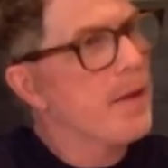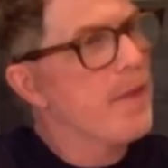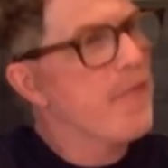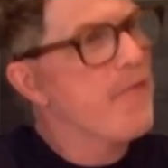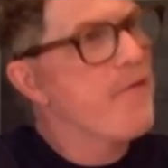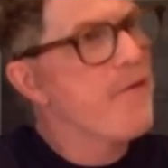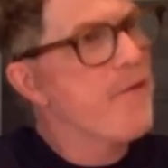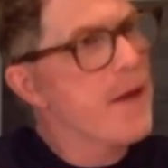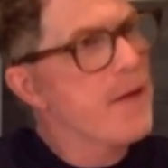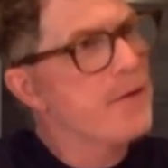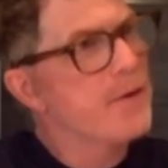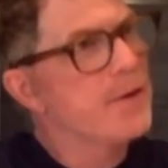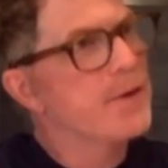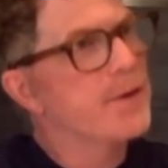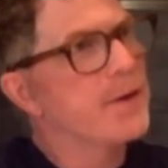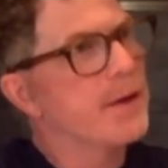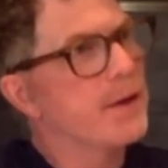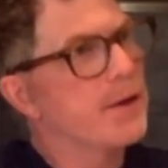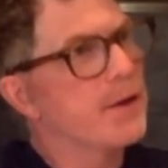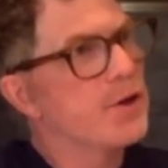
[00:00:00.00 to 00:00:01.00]

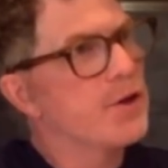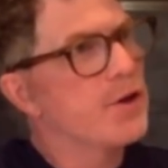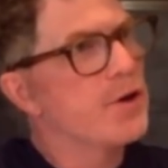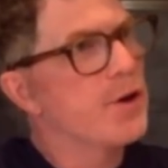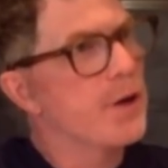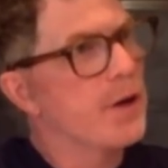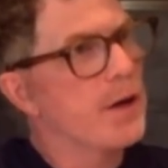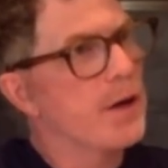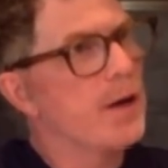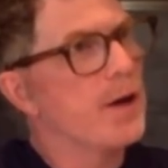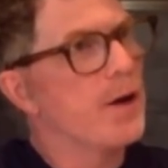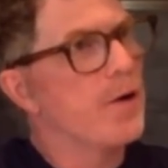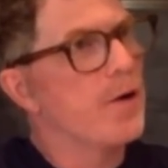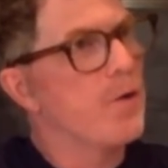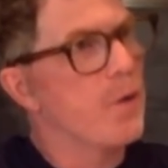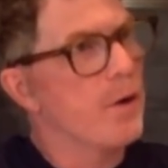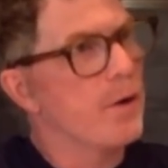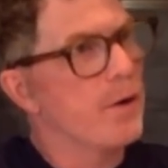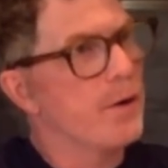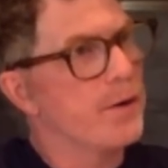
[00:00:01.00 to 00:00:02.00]
favorite dish cooking in
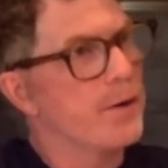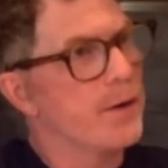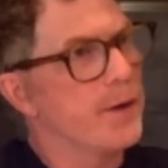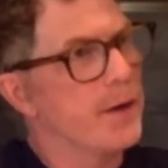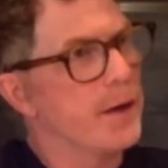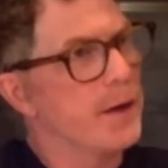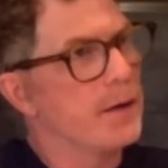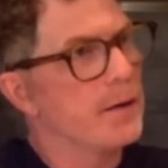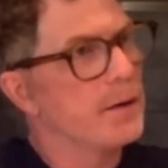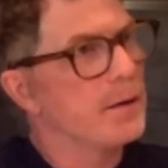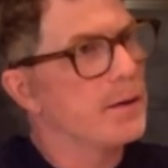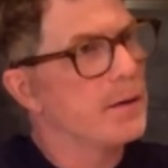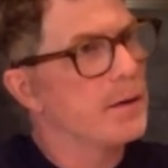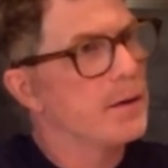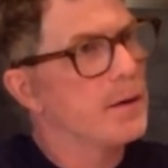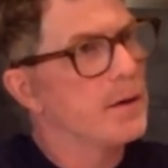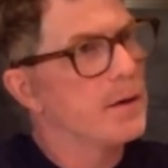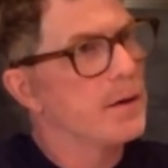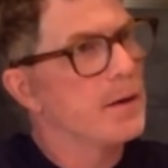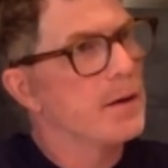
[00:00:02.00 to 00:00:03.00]
quarantine
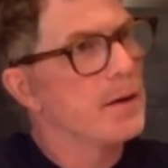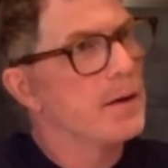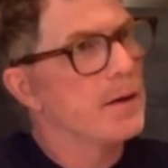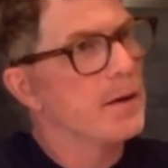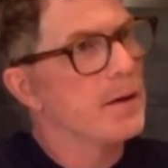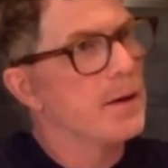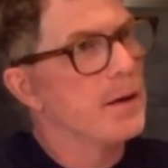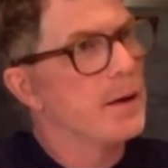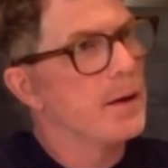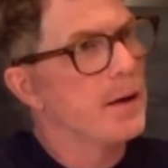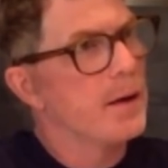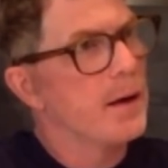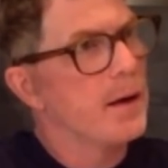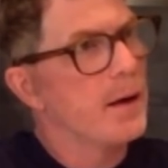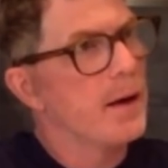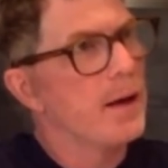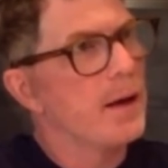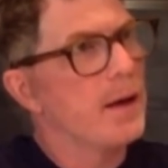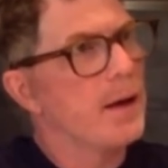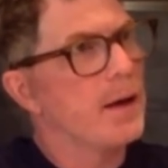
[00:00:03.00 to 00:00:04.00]

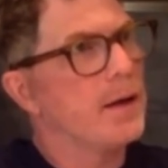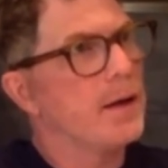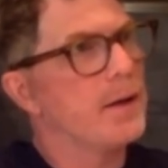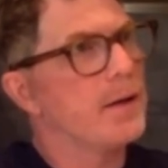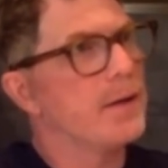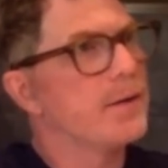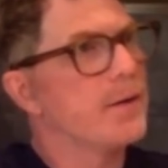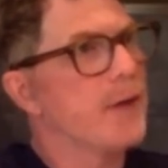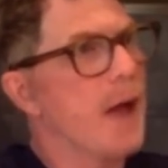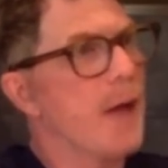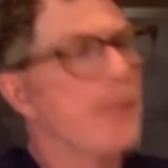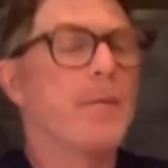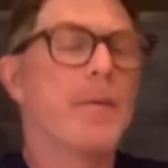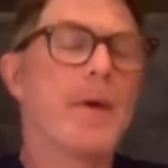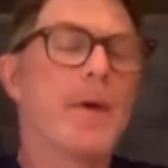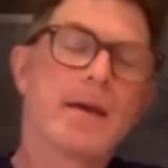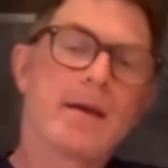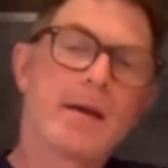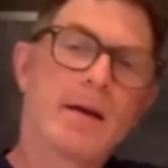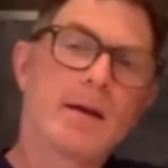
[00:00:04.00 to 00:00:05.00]
is I've been
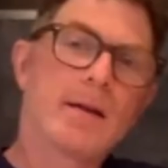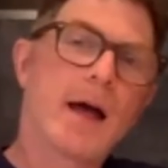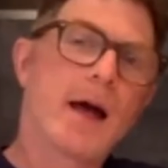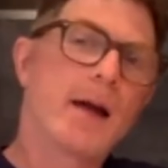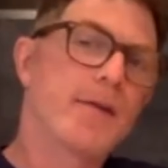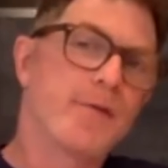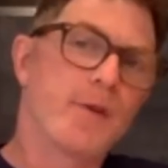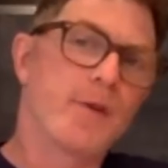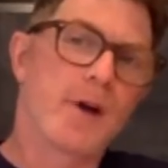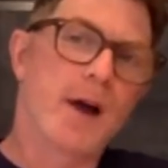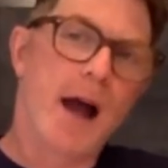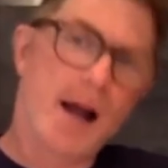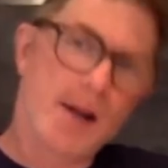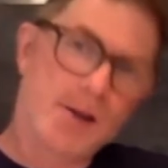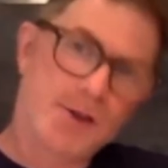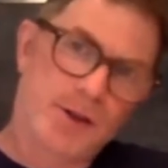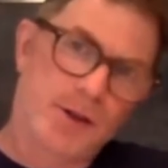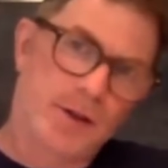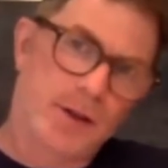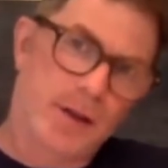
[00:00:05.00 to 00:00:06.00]
making a lot of
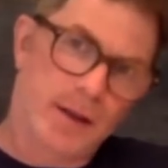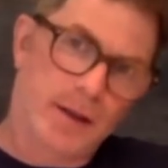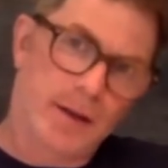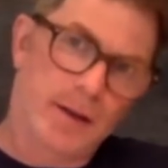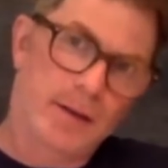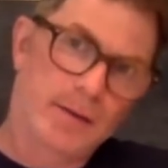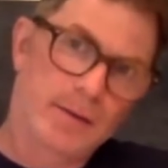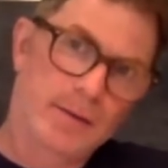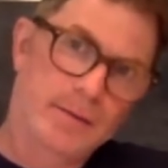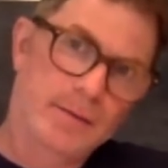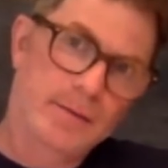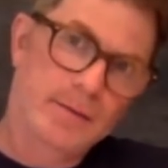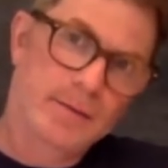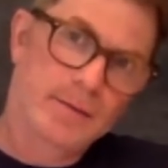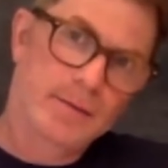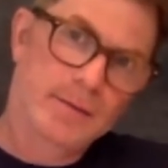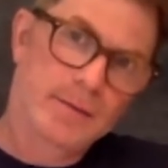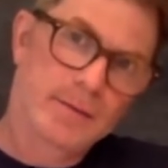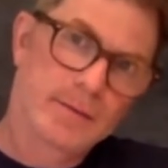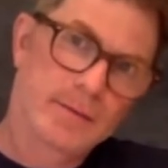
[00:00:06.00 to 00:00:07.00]
focaccia lately.
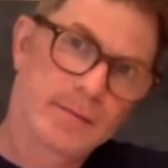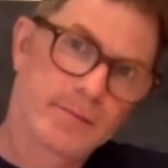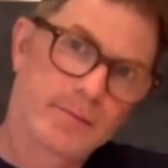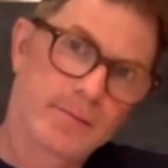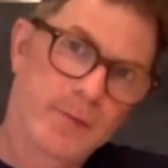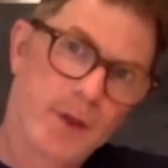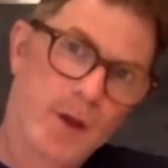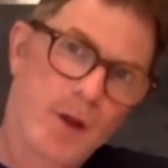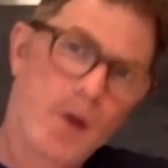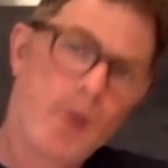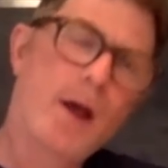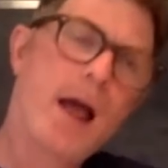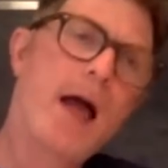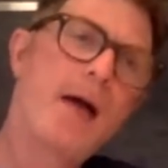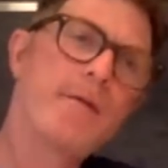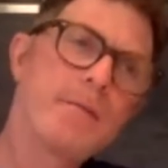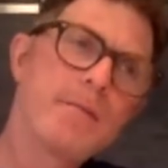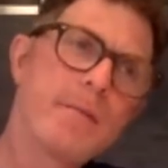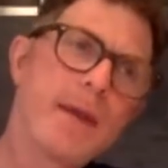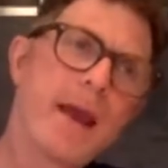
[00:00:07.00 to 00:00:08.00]
Although I
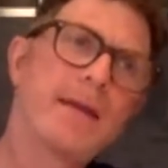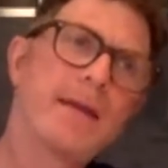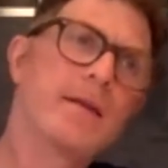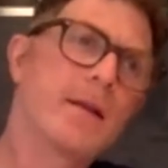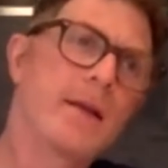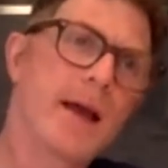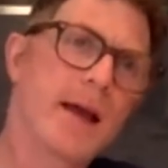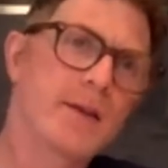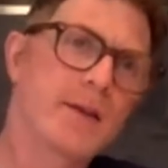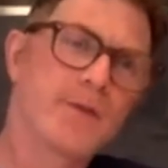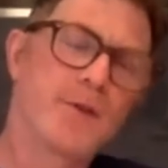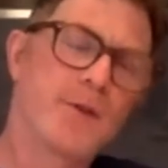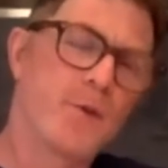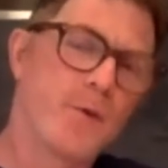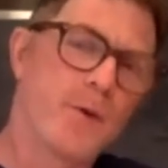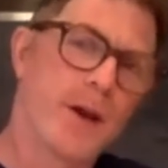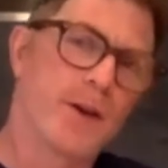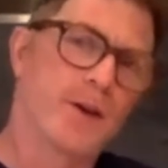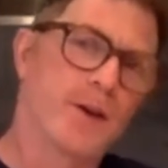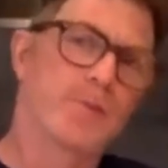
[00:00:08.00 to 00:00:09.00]
haven't made it in the last few
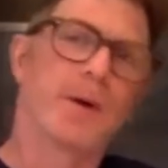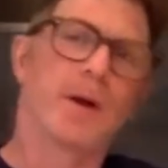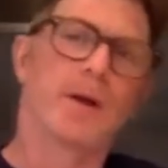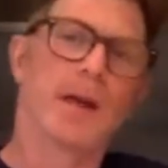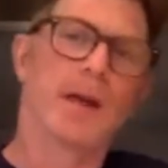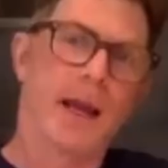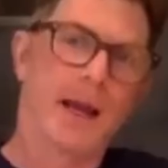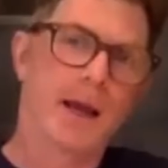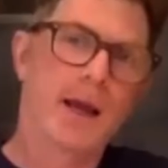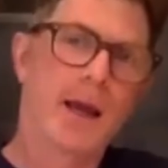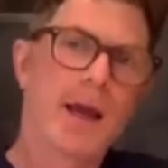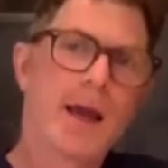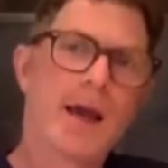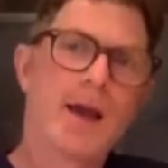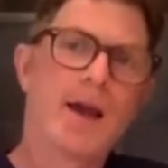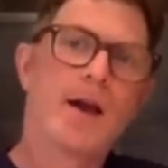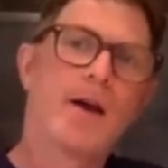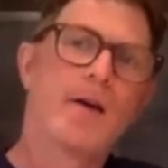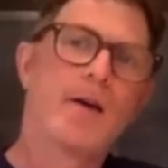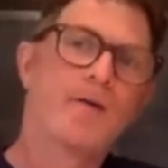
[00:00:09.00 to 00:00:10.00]
weeks, but like
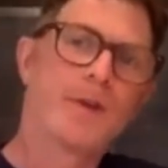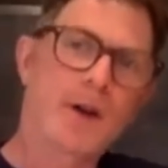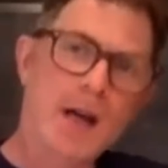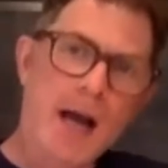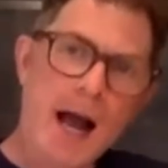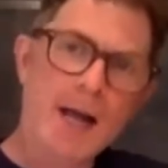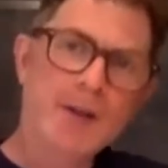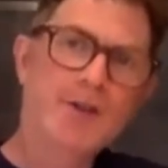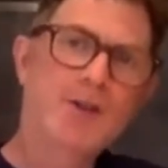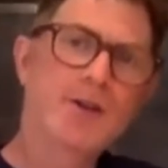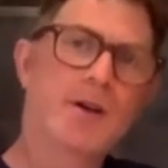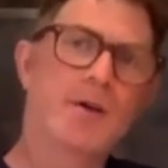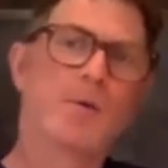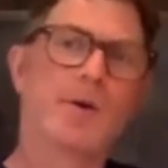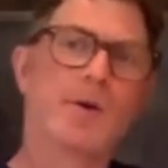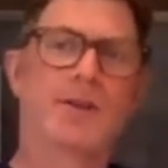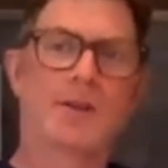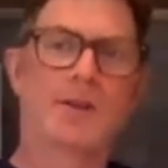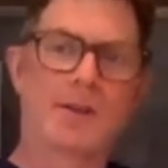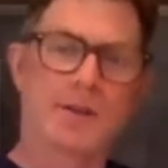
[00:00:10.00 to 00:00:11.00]
focaccia,
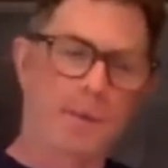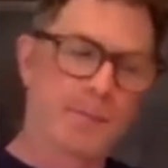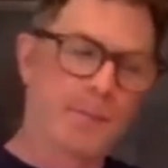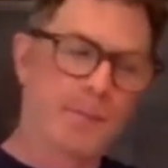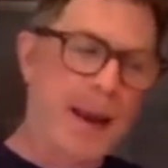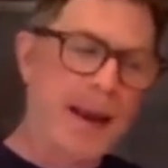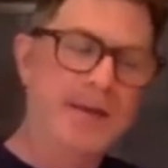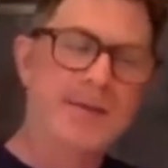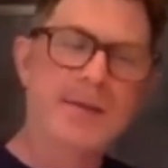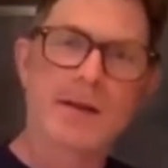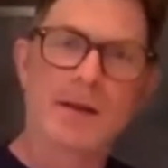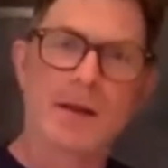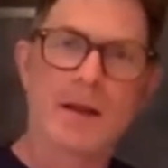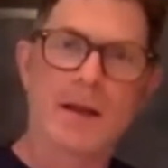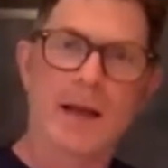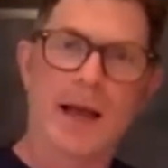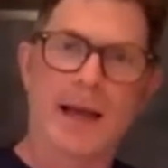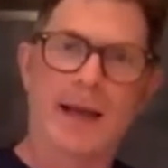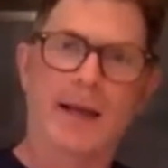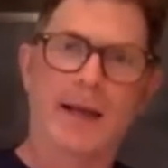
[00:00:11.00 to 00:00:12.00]
which is basically
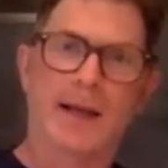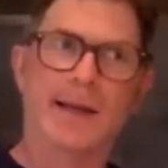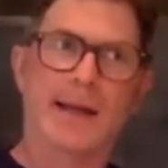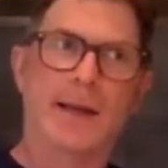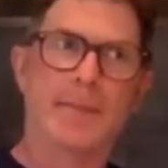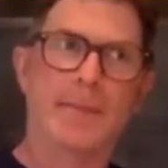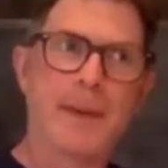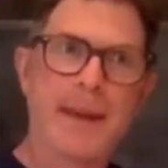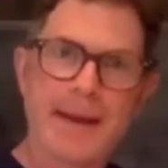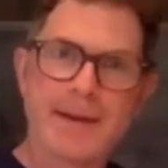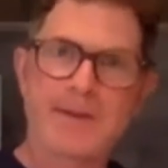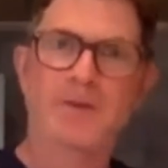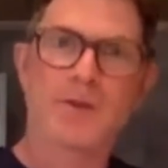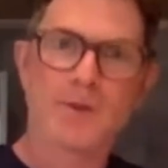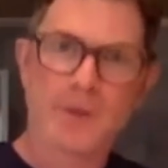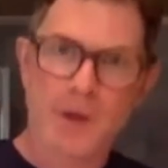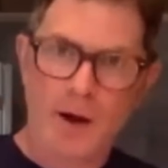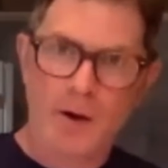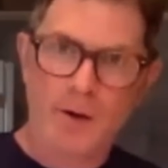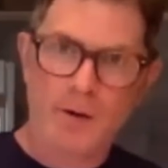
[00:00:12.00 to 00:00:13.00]
like, it's like pizza
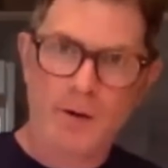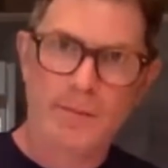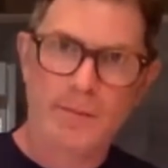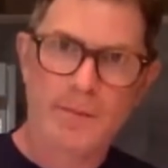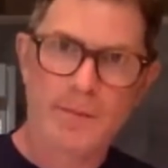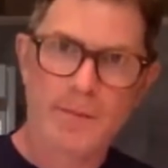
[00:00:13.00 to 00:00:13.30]
dough